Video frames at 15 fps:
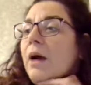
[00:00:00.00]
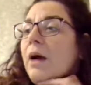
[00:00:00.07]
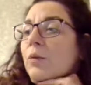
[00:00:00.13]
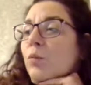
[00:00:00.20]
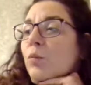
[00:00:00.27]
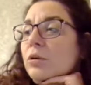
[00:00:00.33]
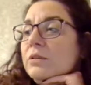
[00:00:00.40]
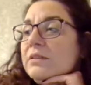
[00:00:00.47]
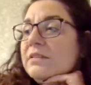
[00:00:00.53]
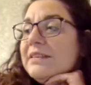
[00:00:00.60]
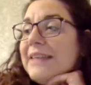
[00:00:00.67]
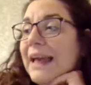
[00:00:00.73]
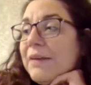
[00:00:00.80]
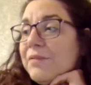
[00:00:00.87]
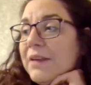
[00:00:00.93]
I want to
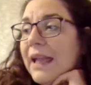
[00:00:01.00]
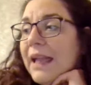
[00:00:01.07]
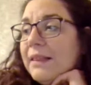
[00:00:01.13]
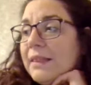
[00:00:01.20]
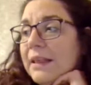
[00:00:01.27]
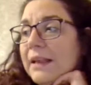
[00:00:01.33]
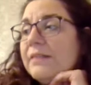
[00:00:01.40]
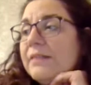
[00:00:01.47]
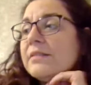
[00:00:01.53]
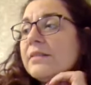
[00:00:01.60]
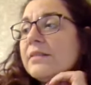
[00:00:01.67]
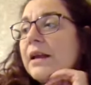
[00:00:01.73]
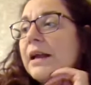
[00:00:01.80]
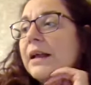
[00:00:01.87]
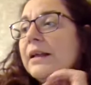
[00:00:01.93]
navigate this,
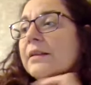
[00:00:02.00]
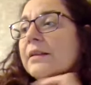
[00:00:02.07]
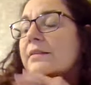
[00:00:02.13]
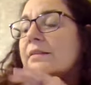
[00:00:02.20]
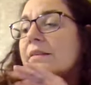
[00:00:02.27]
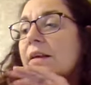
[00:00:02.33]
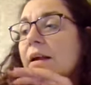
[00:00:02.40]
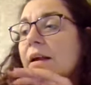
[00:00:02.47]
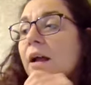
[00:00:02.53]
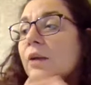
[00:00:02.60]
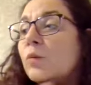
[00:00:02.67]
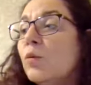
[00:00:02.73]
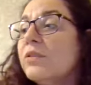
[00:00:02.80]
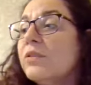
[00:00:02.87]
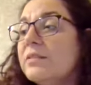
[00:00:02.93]
and I
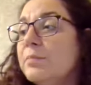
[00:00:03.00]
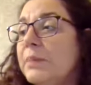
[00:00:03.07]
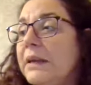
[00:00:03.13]
want to